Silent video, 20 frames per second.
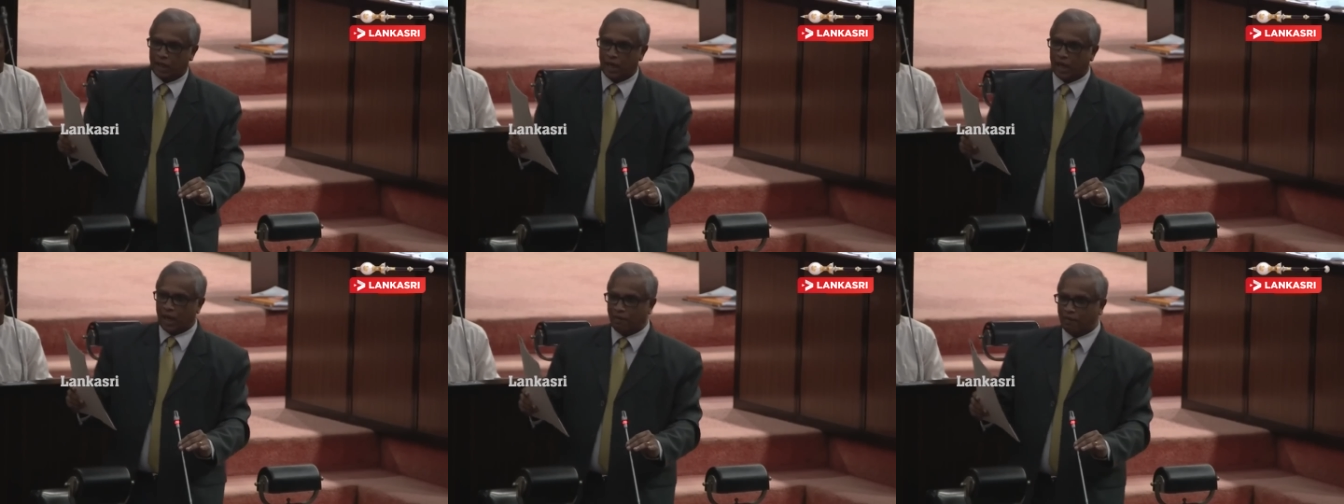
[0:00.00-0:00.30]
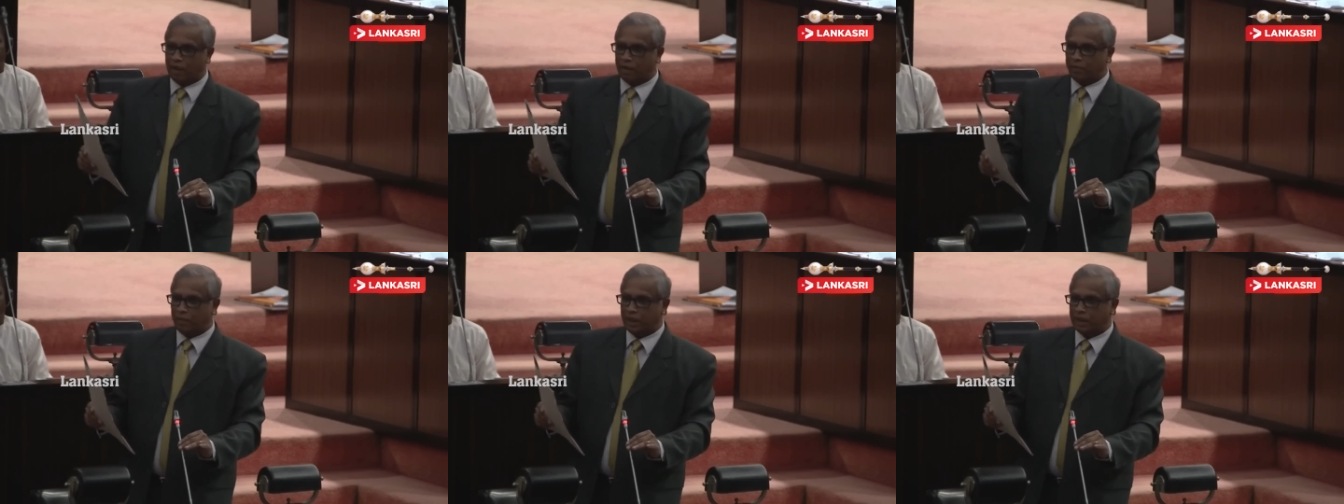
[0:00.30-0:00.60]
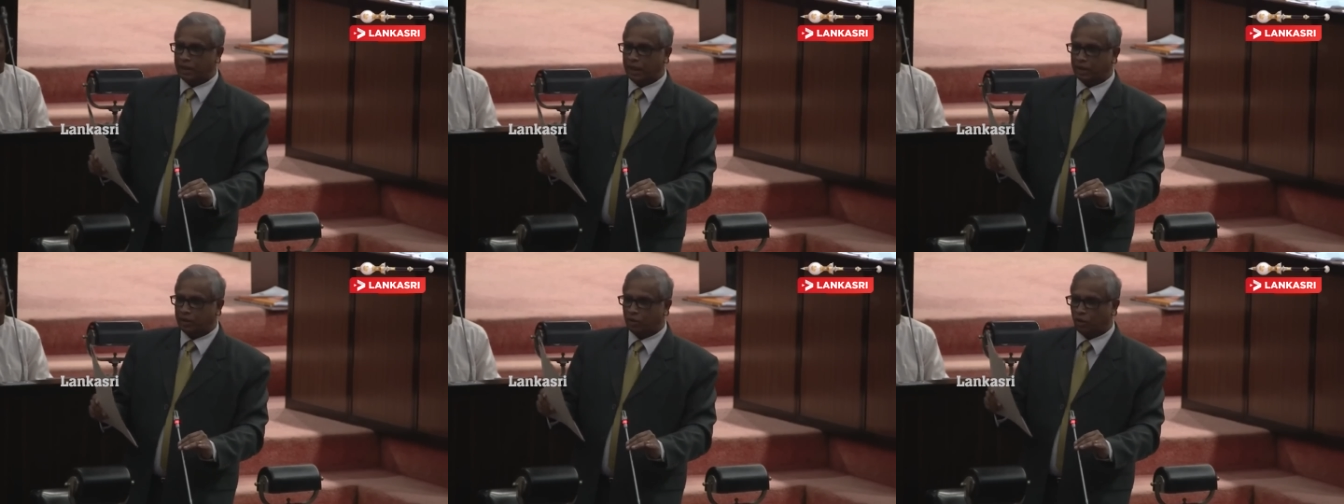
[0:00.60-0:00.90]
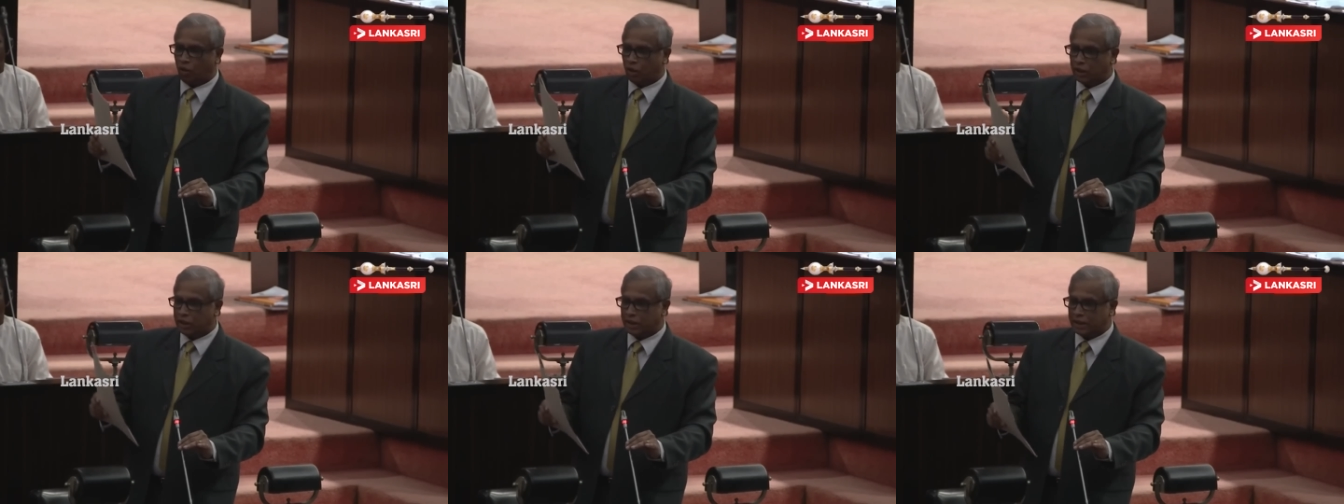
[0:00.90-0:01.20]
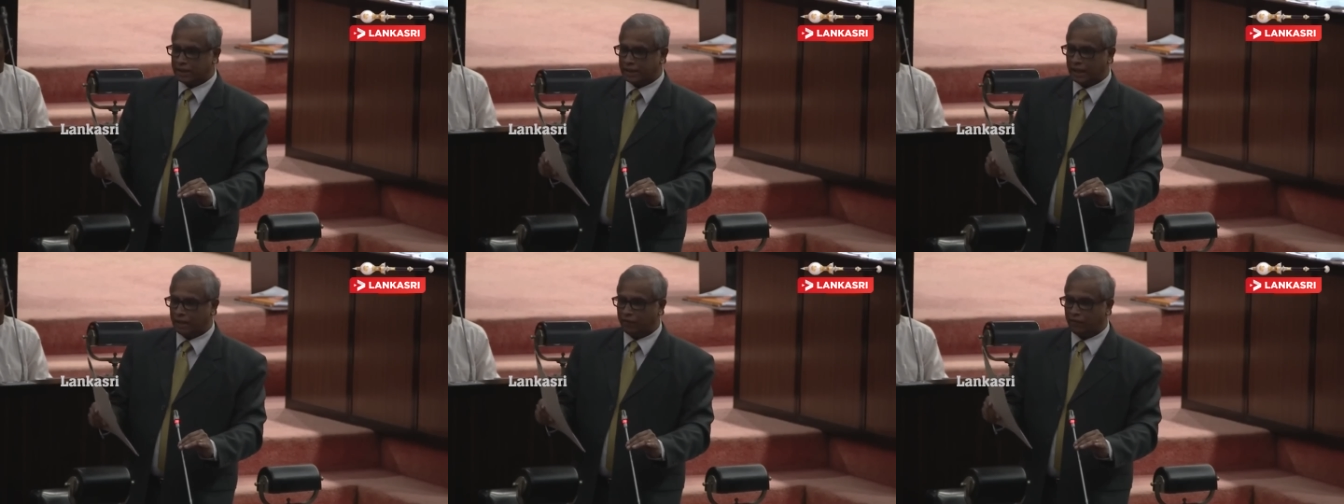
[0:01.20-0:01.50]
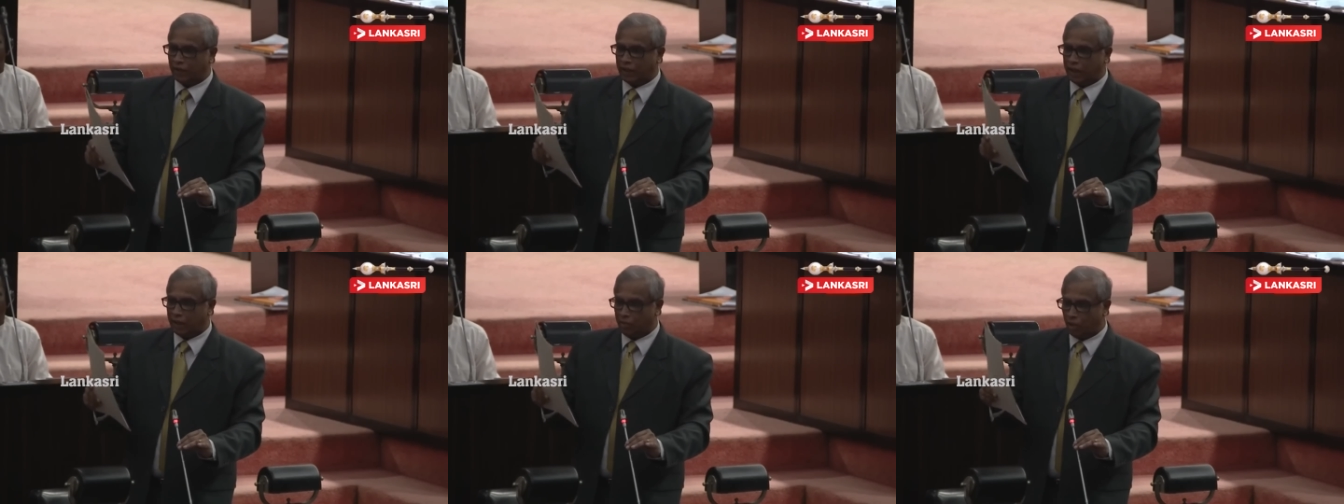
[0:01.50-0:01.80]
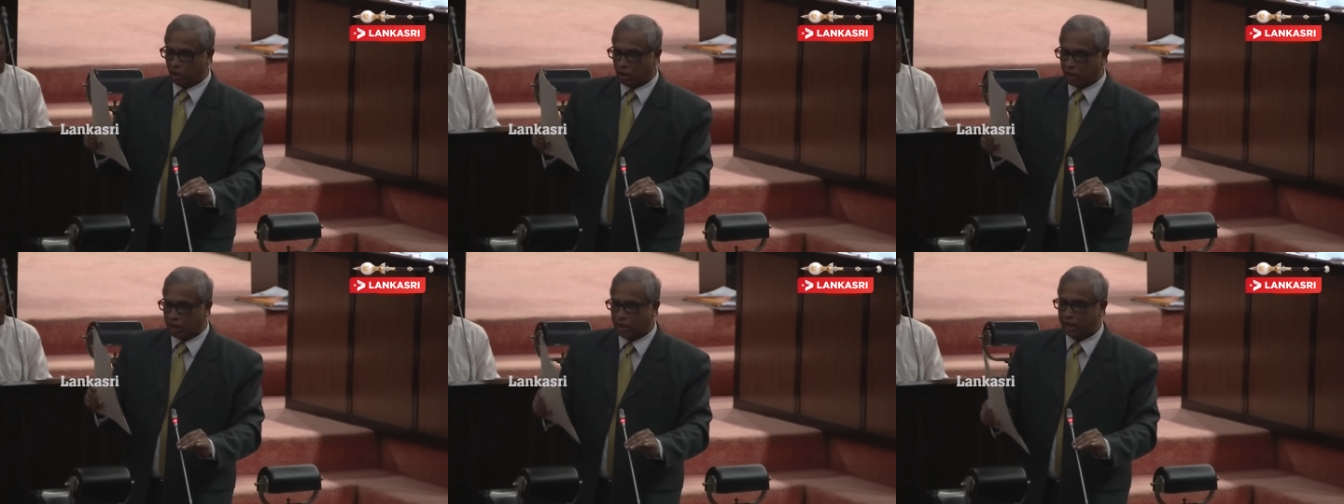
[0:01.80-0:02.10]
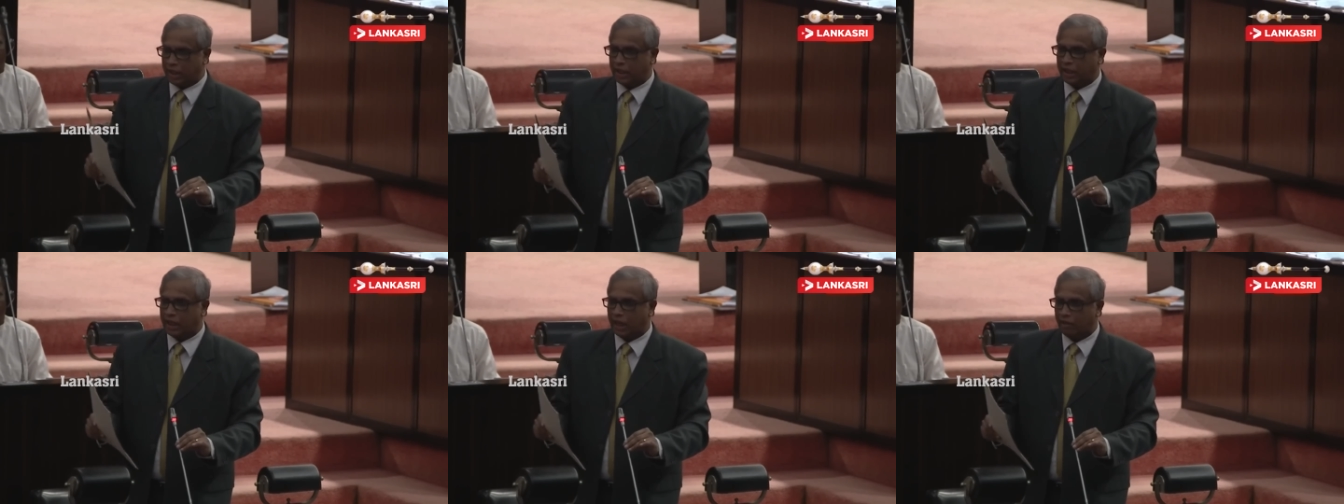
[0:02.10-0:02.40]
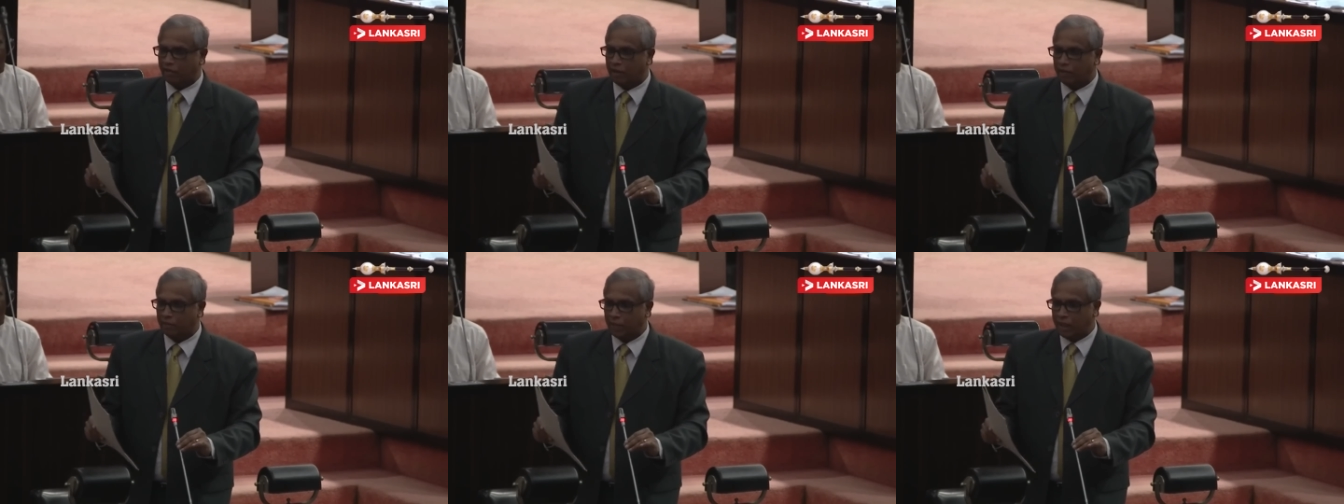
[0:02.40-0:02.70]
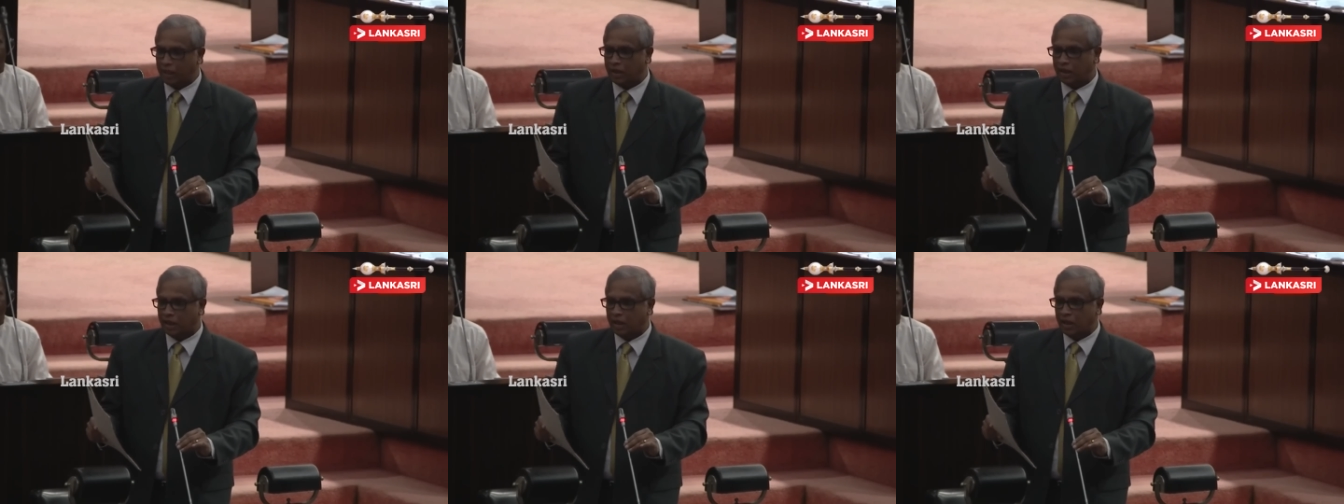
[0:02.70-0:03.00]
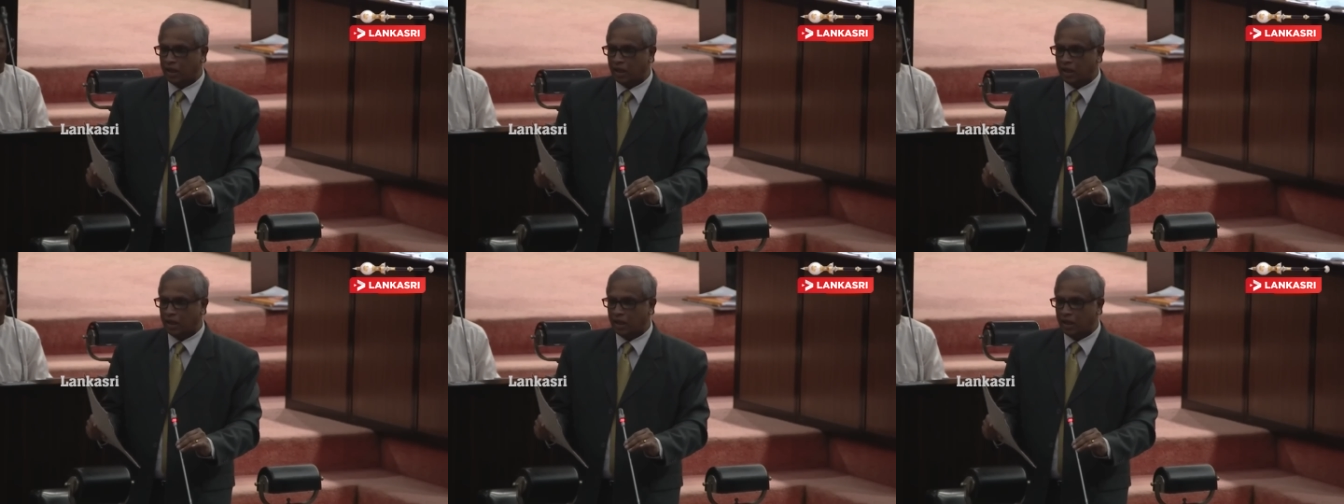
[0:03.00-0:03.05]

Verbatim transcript: government that calls itself a democratic government,